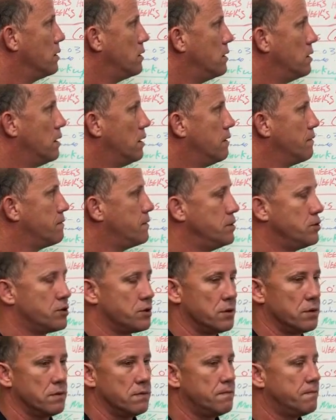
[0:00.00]
in
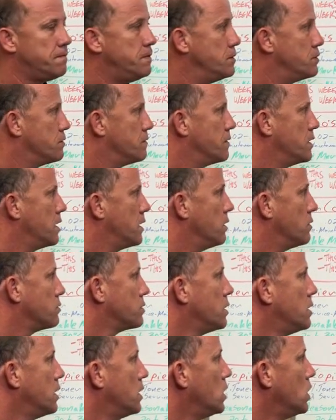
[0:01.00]
future videos.
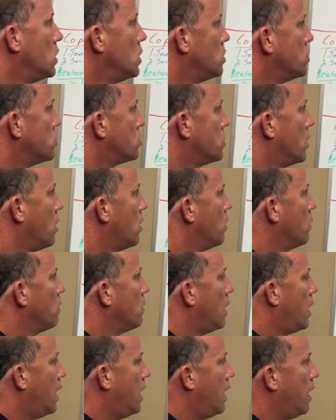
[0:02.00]

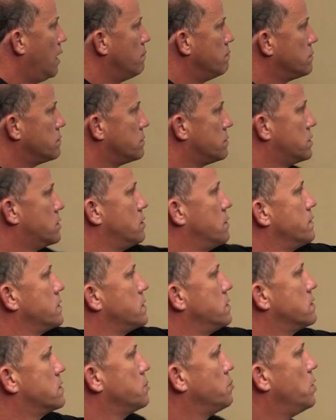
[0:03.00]
So
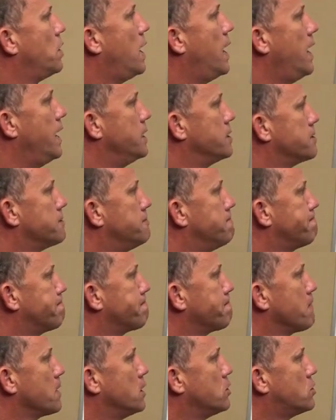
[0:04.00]
service and supplies.
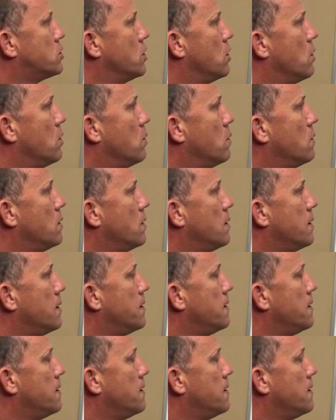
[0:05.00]
So